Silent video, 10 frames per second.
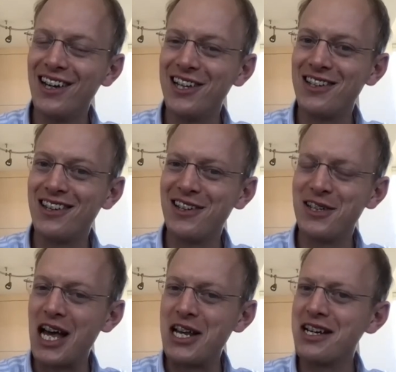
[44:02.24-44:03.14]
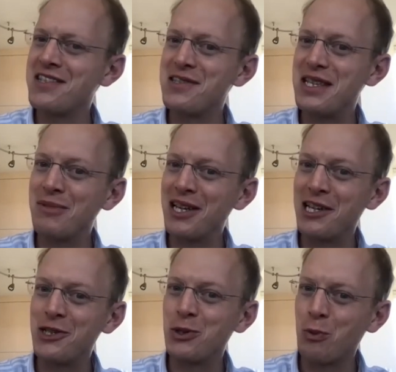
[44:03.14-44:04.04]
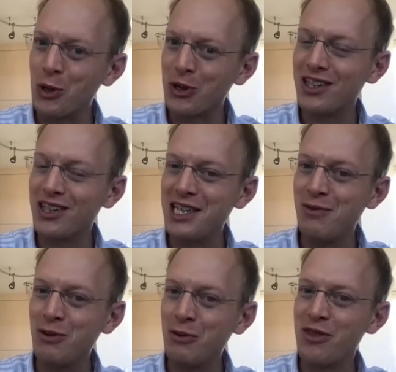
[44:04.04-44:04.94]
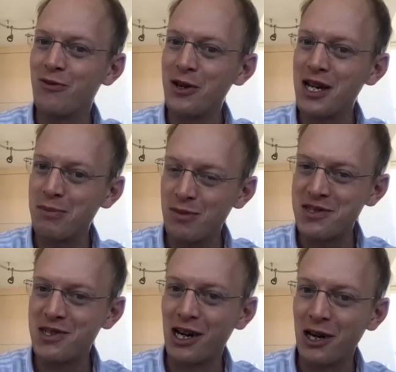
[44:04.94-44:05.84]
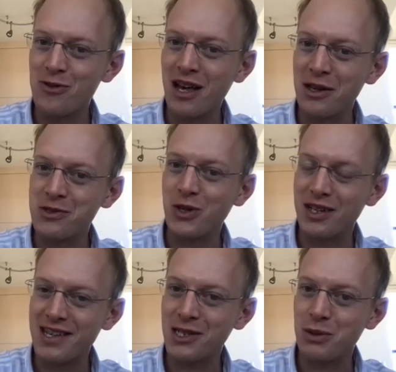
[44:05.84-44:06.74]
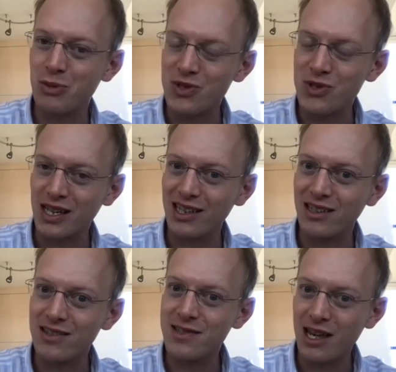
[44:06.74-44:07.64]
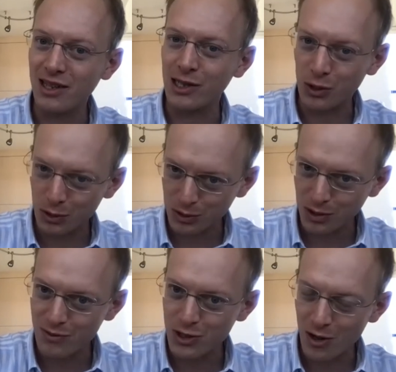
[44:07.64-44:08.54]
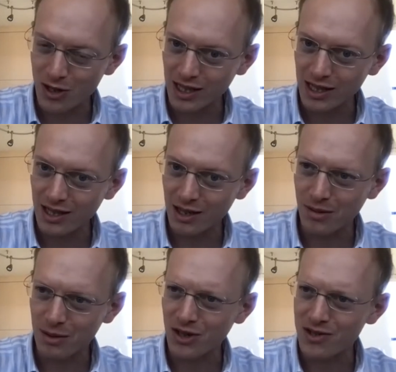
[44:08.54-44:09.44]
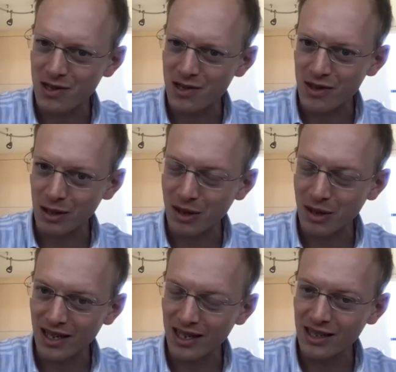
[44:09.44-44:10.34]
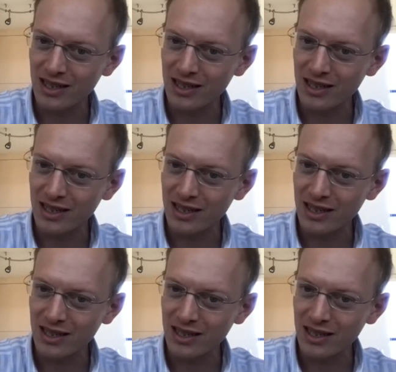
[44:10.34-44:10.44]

It doesn't seem like it should work, even with the very optimistic 100,000 transactions per second scaling goal of sharding. I'm curious how you think about that.